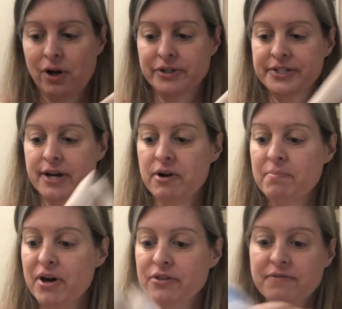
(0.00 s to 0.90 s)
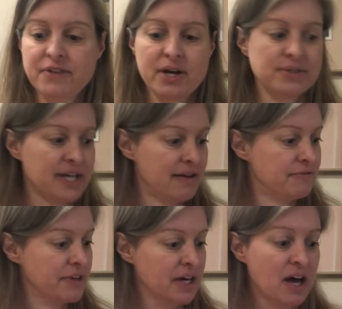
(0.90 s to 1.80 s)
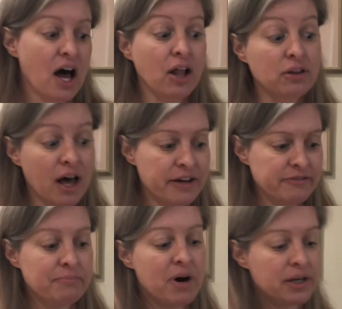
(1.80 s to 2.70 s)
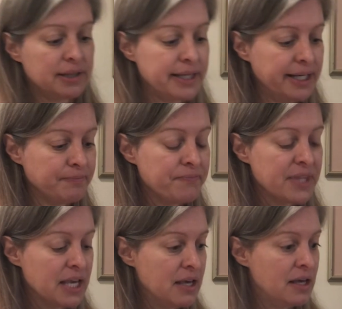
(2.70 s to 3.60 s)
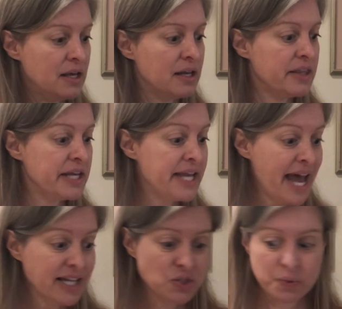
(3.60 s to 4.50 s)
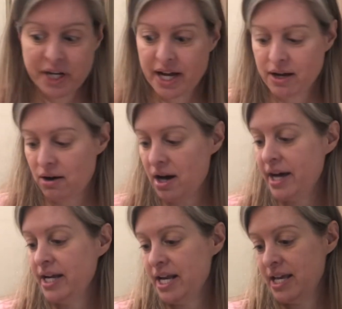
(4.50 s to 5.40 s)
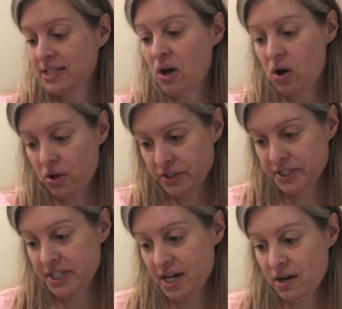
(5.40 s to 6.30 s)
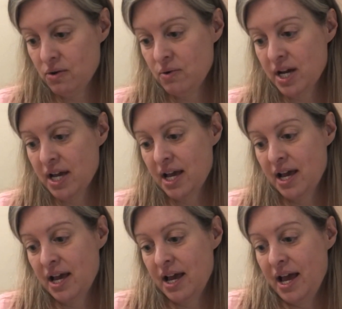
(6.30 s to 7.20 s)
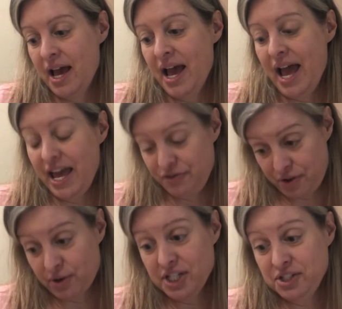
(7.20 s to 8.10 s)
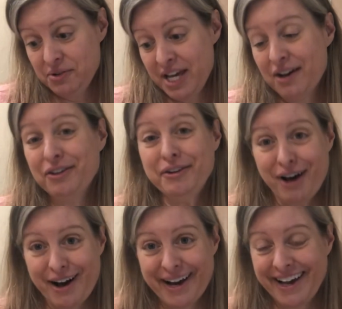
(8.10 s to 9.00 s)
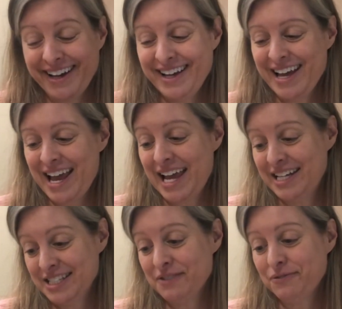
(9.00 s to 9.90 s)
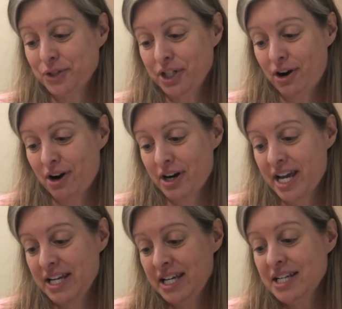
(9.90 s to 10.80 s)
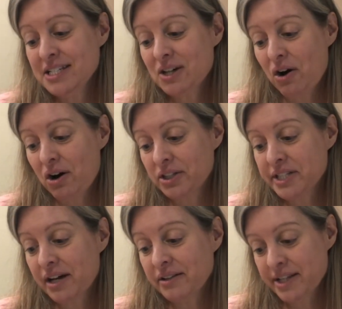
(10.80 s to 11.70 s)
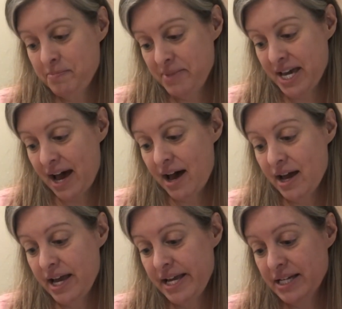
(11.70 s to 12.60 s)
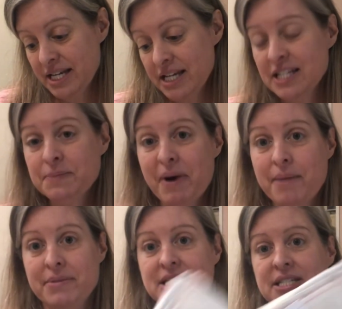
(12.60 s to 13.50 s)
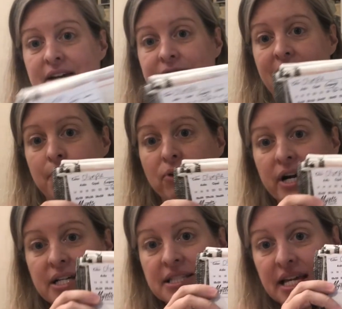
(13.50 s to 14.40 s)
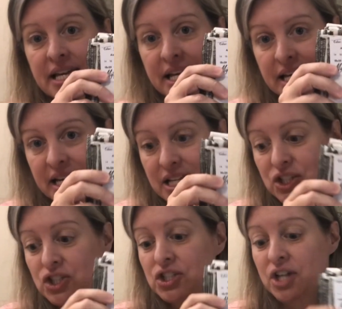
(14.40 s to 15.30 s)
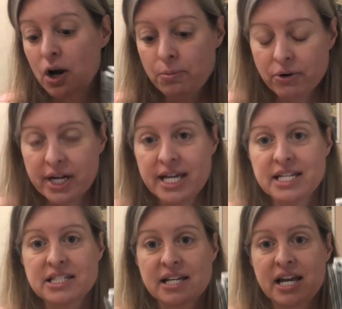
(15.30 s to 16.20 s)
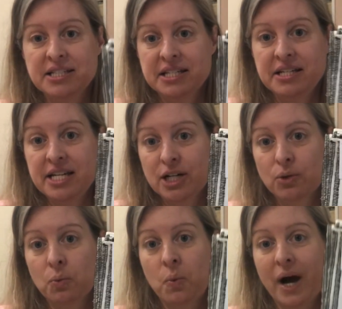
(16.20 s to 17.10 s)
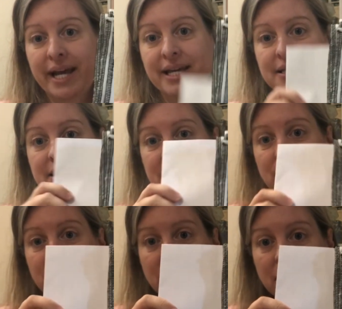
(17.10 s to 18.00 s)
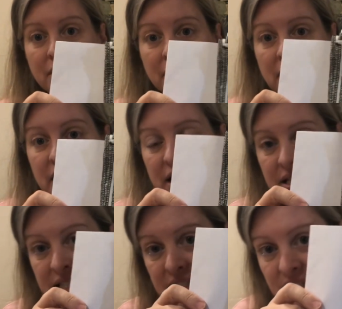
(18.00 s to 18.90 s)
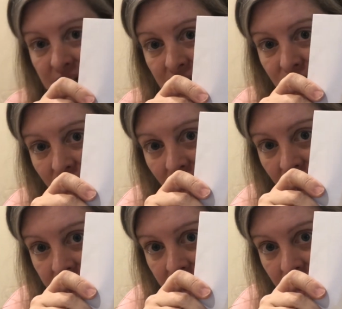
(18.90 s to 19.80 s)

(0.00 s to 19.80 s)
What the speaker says: also. And both of those have a lot of modeling. The next one I got is also a 32 count Lugana, and it's a full yard, and it is called Olympia, and it is by Mystic Fabrics, and it is so pretty. It's a near white. It's got